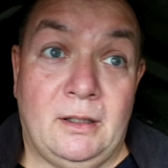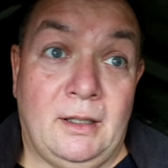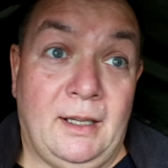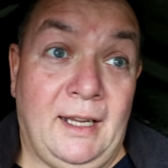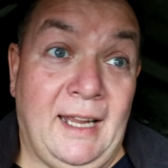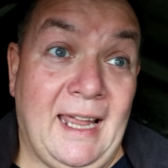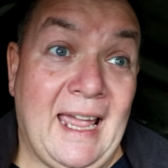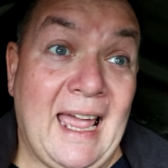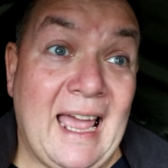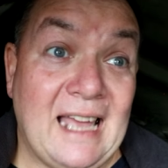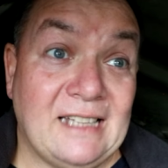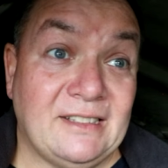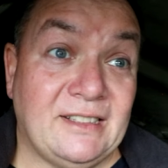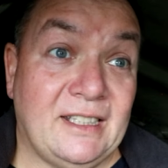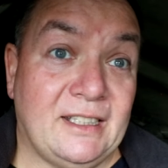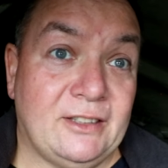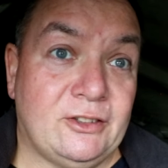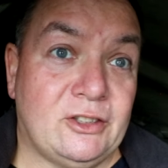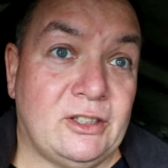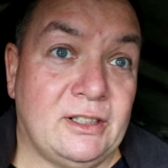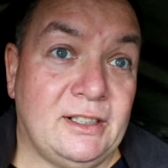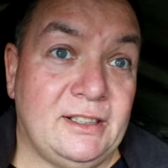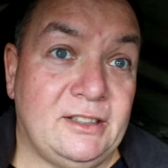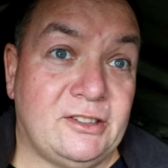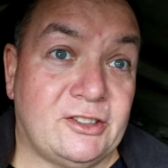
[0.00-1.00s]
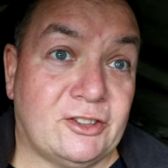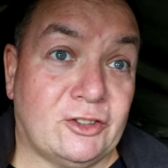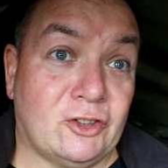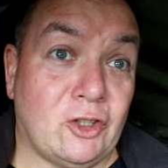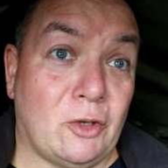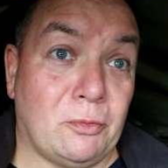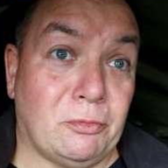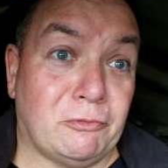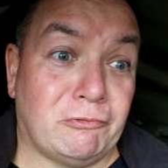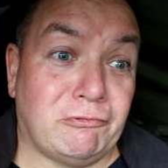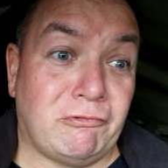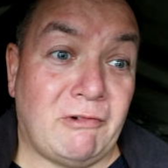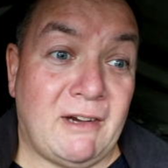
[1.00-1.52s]
It has actually
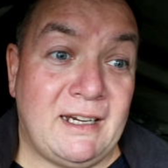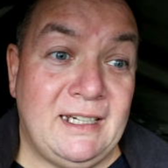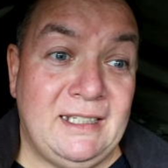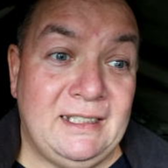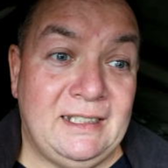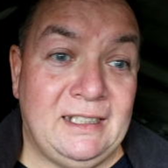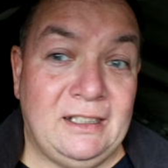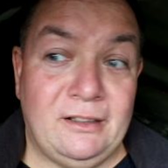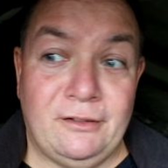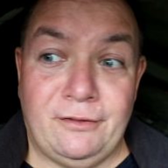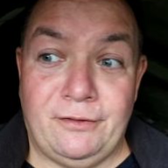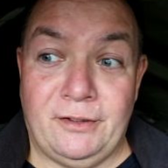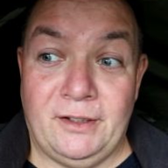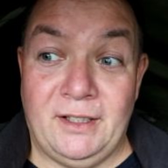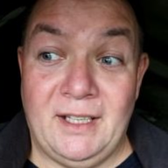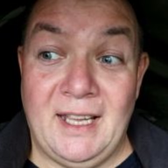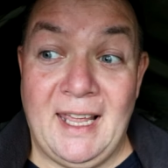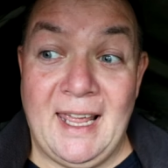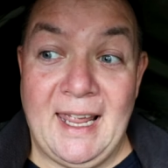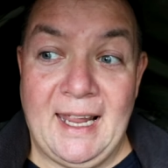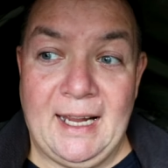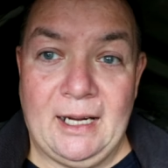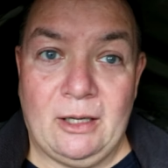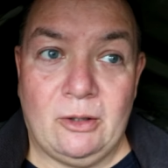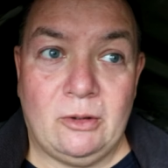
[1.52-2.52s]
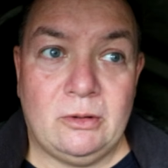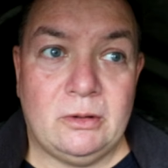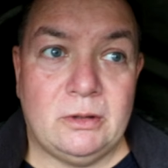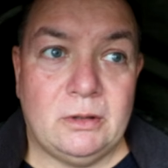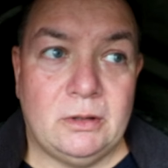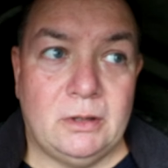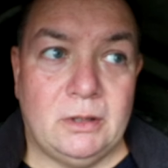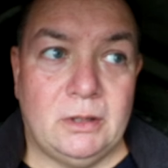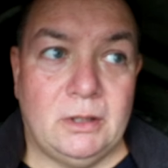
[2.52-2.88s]
stopped raining for now.